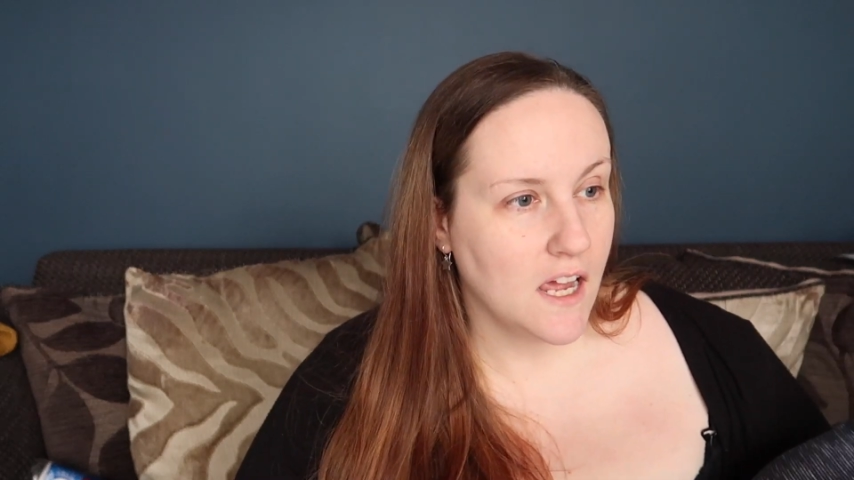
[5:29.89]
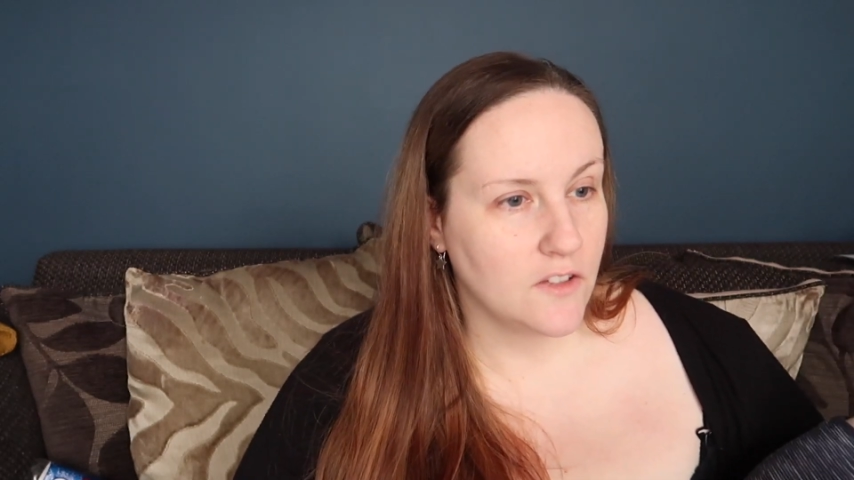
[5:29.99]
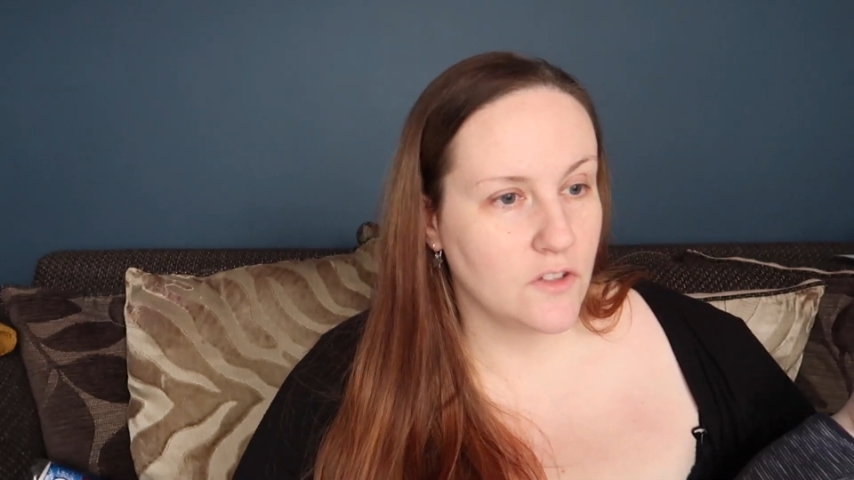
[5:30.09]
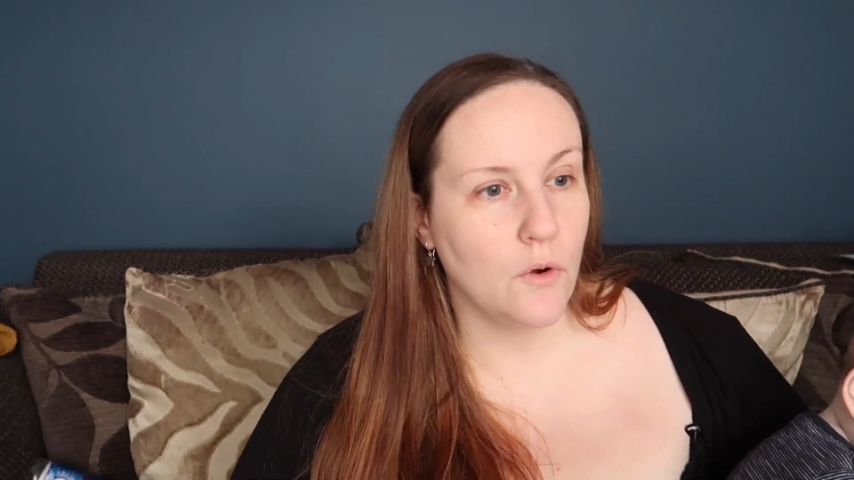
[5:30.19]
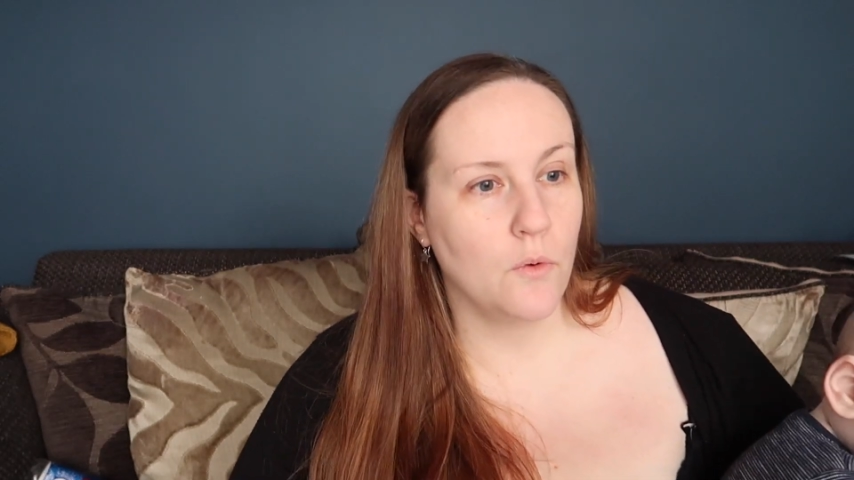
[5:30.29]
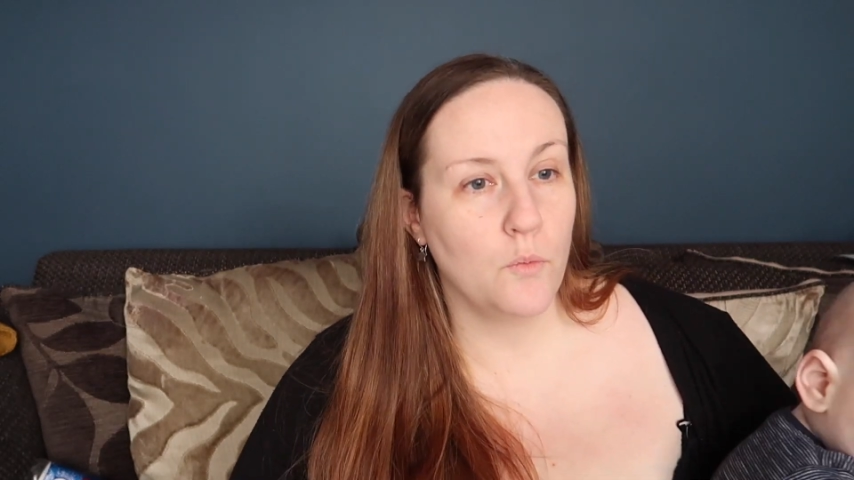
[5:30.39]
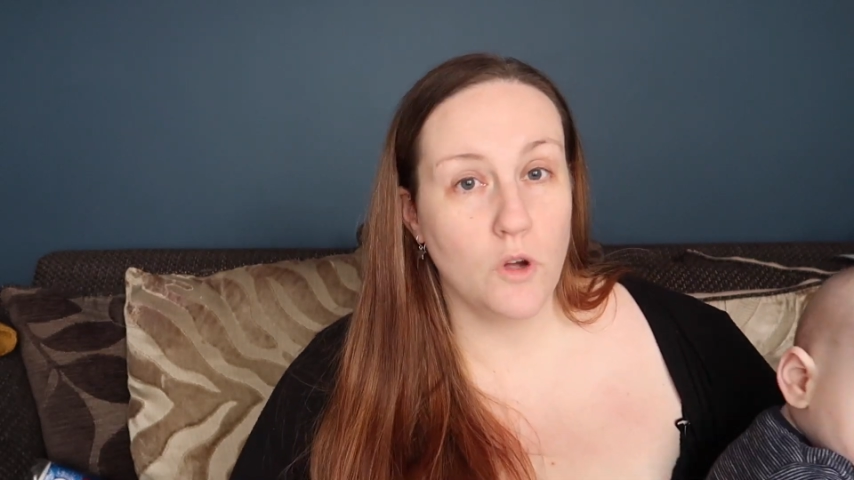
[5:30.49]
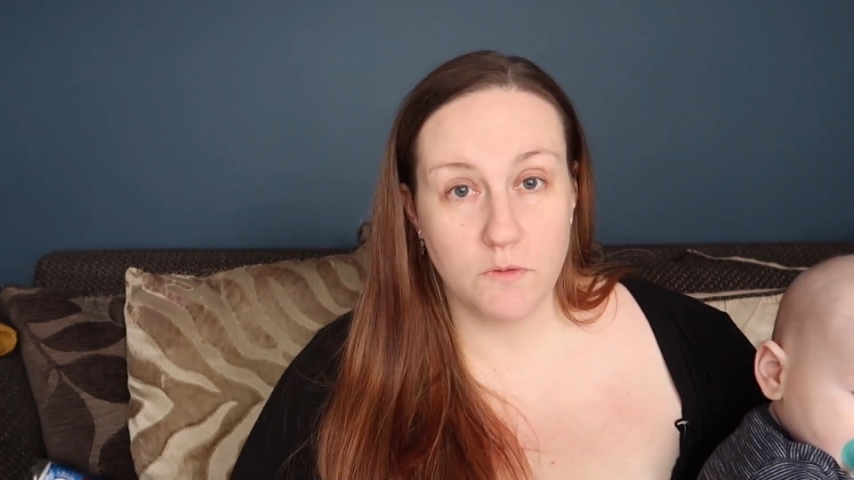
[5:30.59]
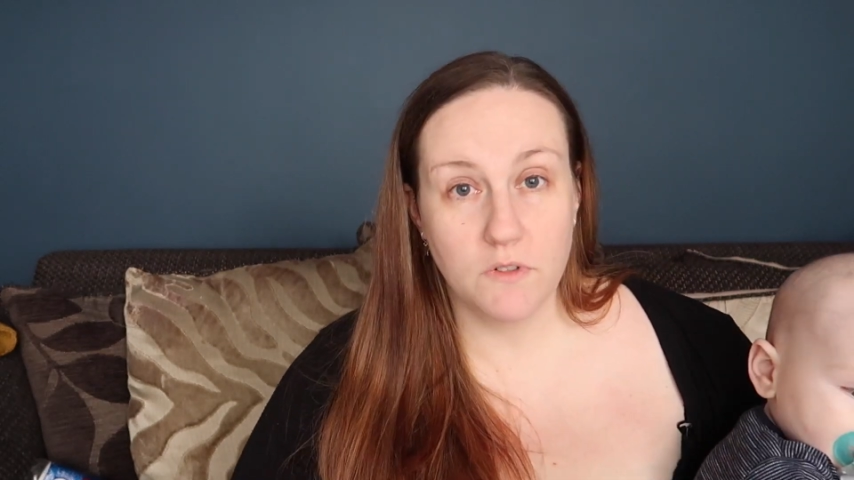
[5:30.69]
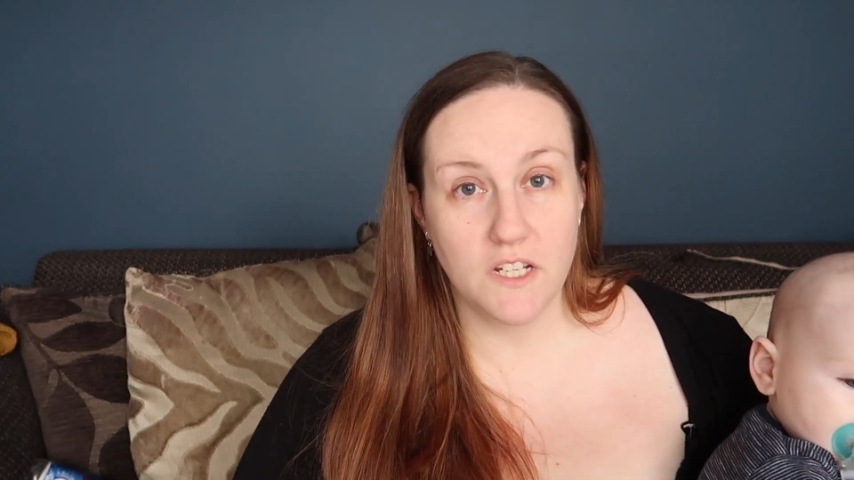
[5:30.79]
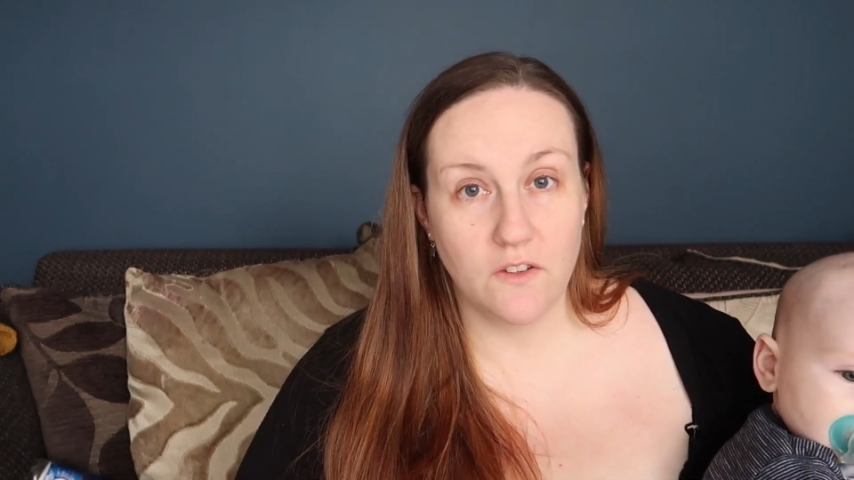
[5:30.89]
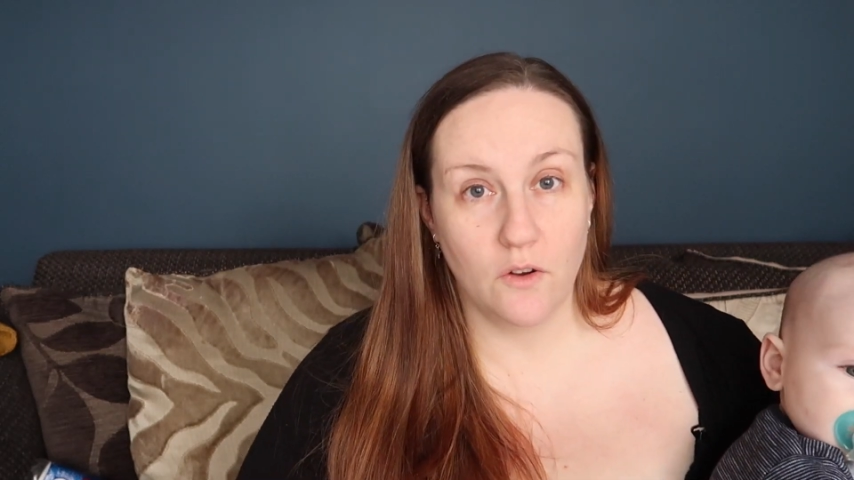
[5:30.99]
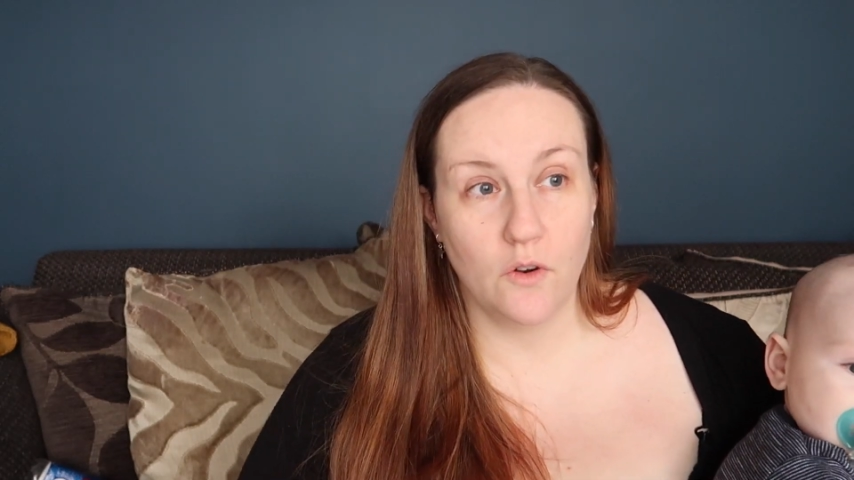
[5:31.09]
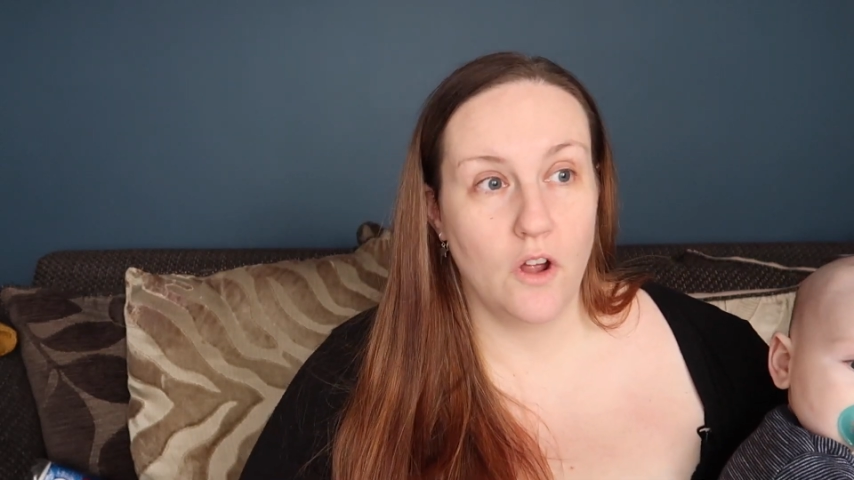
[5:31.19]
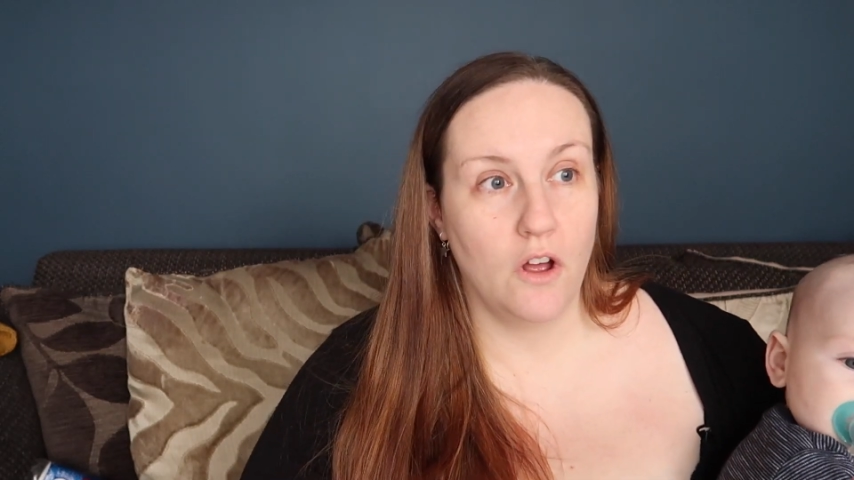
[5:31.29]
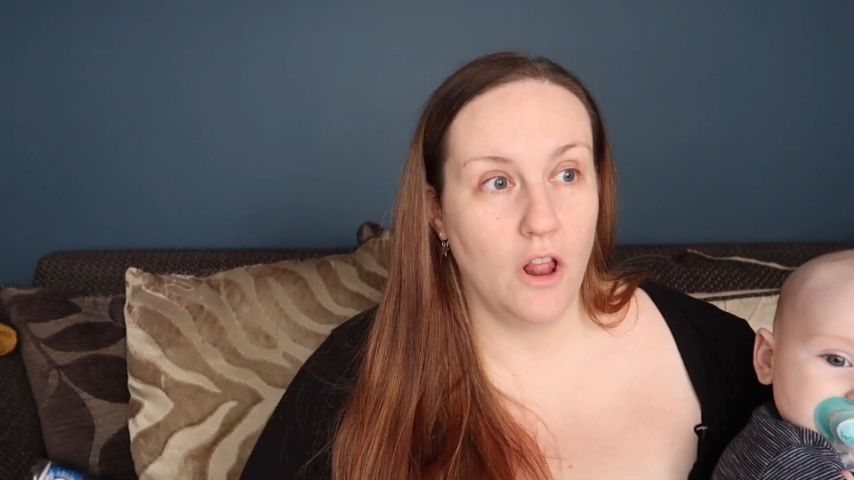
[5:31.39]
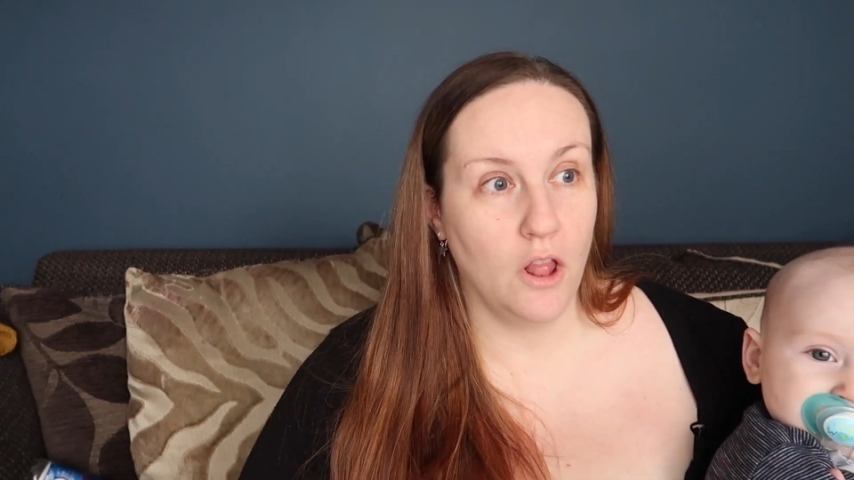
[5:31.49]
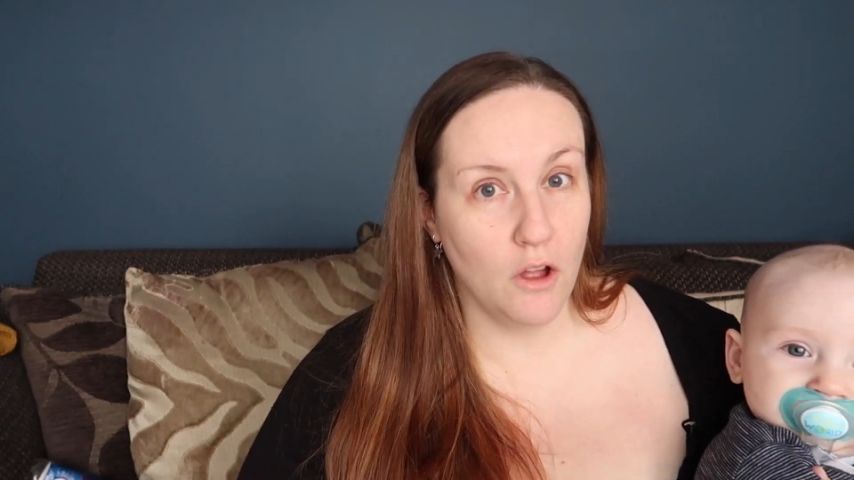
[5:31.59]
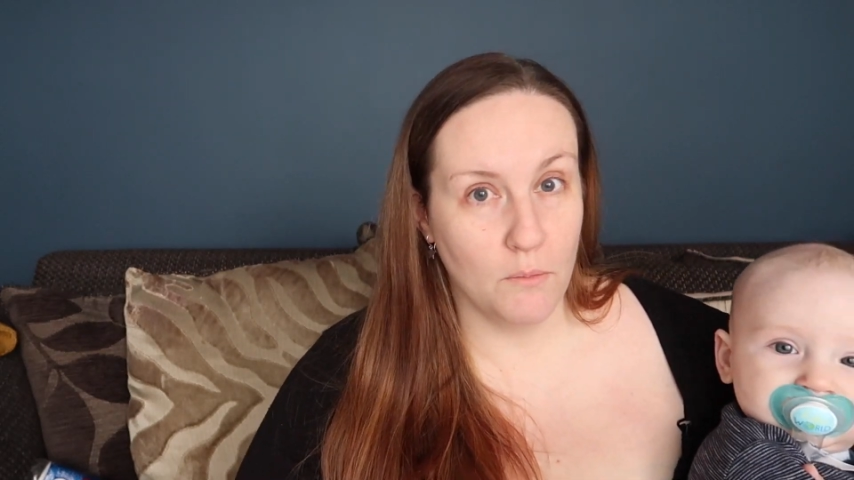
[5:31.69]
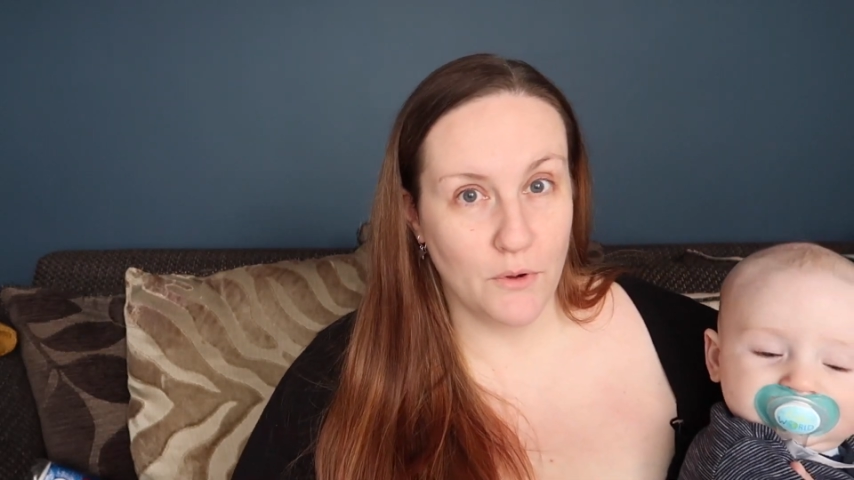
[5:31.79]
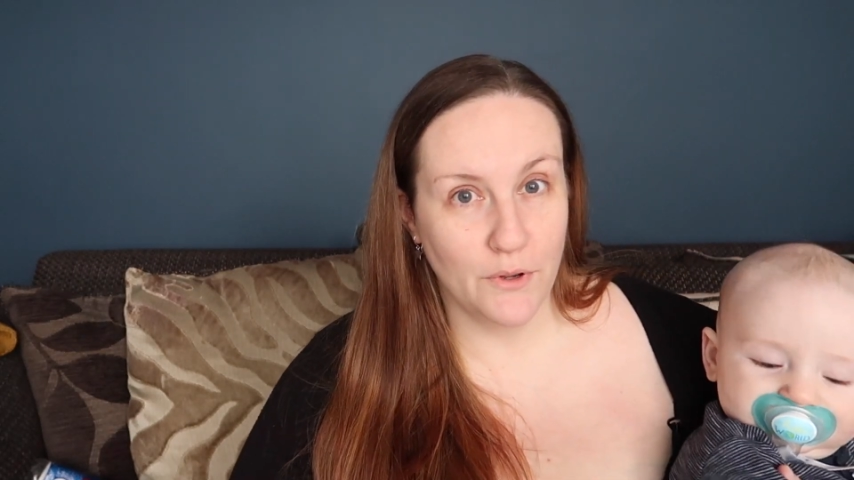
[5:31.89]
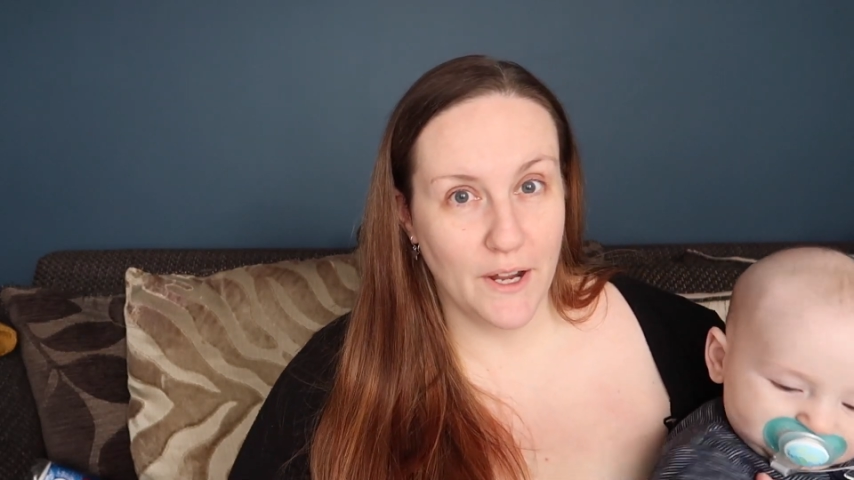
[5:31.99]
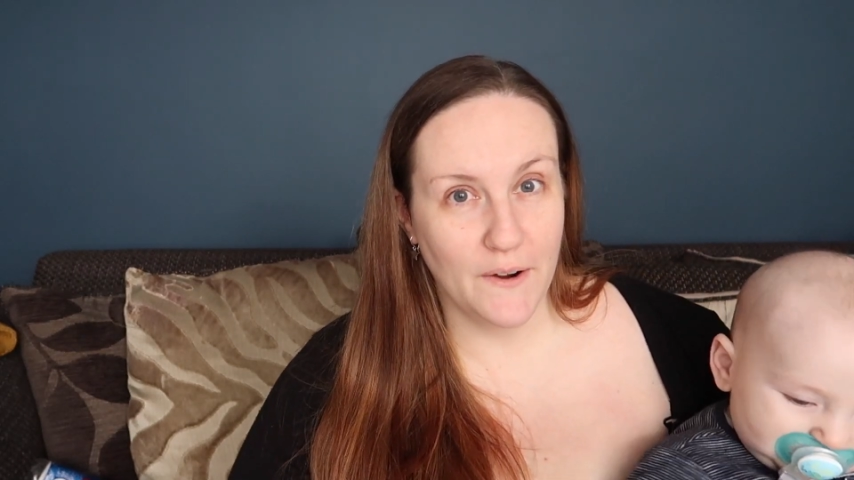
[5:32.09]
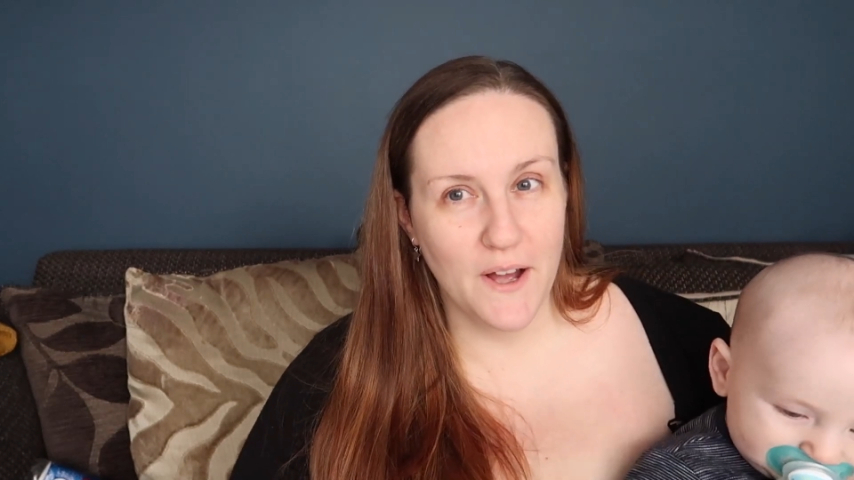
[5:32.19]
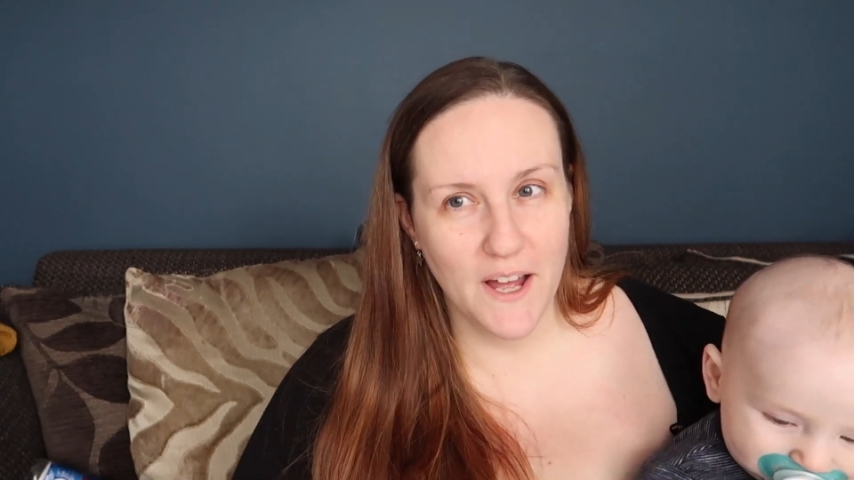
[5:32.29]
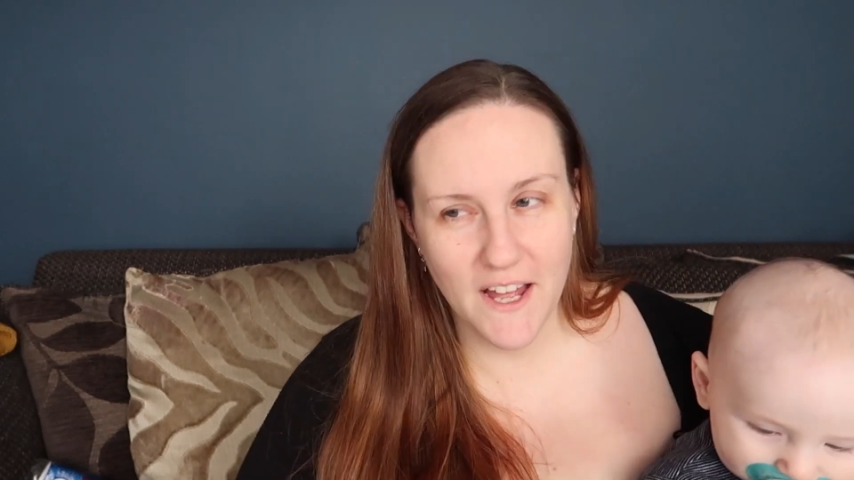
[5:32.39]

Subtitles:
So washing machine's on a lot more now.